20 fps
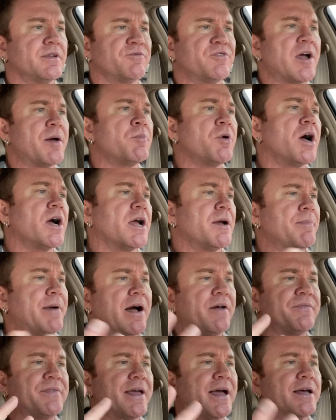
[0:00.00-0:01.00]
If I'm wrong
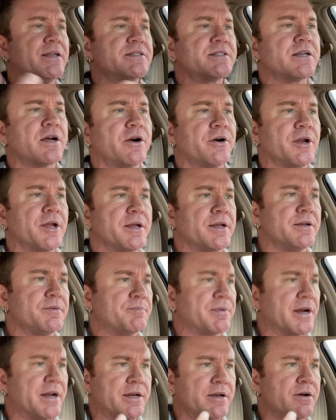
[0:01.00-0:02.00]
about that, sorry,
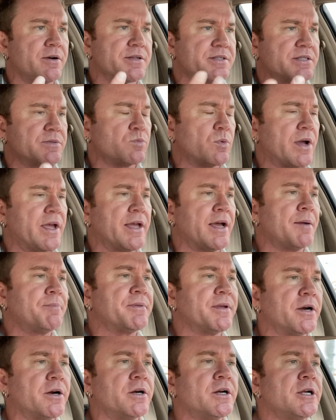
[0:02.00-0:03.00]
but I know it's way up
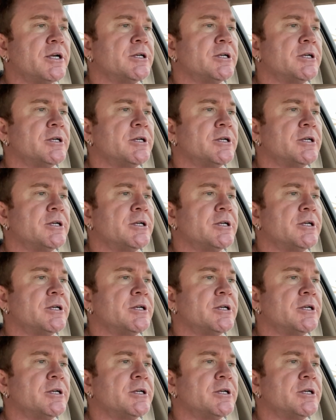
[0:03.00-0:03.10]
there.